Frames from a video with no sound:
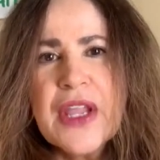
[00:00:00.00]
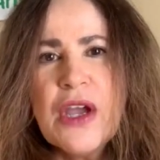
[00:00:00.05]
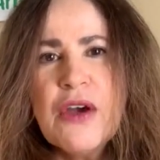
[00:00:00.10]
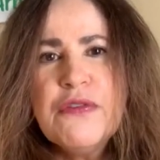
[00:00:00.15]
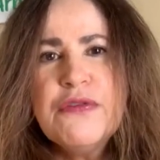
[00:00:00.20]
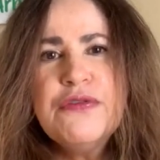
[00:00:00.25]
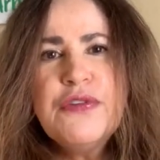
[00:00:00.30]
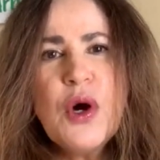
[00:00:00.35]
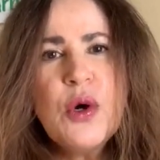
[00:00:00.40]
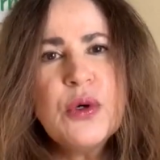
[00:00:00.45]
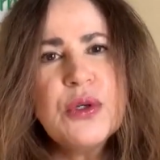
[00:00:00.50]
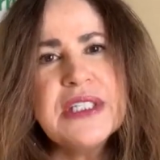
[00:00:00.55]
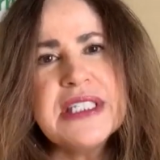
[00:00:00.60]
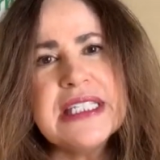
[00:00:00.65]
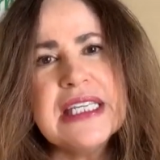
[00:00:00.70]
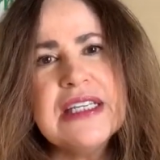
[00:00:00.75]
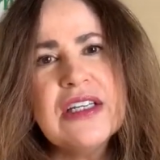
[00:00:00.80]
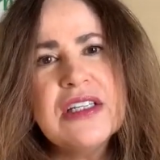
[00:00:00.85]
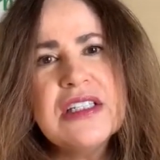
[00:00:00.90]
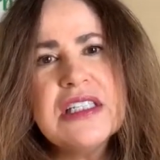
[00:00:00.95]

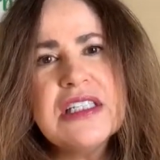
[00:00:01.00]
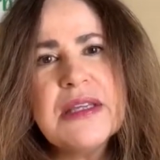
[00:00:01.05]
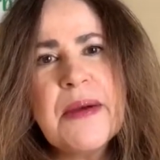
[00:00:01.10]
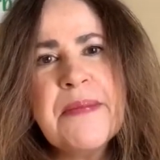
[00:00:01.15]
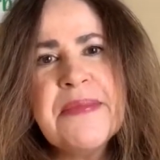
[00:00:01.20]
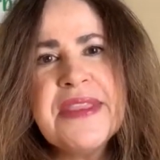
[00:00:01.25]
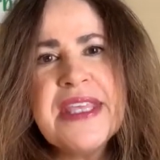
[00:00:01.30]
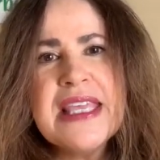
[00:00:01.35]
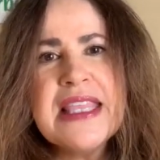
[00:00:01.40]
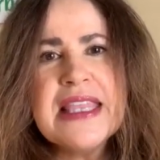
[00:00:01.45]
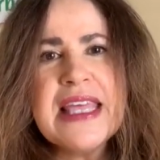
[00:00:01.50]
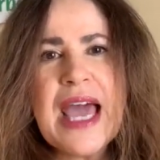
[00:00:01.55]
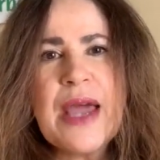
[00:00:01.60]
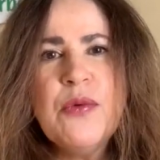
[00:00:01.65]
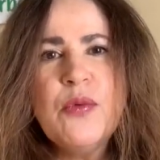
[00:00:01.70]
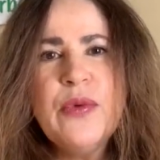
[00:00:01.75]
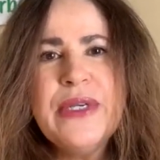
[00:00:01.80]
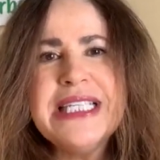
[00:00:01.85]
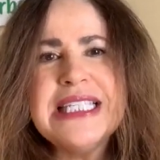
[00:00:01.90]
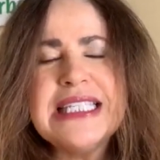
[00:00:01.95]
focusing on something
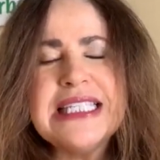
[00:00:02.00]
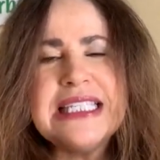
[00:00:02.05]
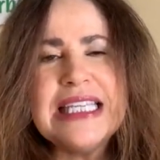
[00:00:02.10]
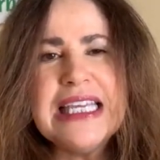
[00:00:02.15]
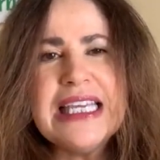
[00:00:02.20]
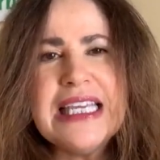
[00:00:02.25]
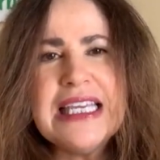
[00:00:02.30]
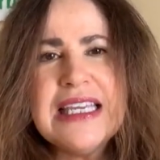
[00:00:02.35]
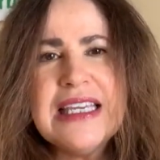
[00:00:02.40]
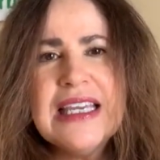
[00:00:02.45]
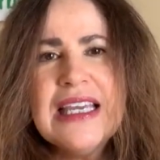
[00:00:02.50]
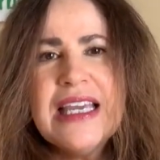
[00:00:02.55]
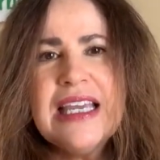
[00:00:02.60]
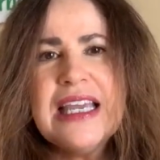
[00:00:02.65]
that we see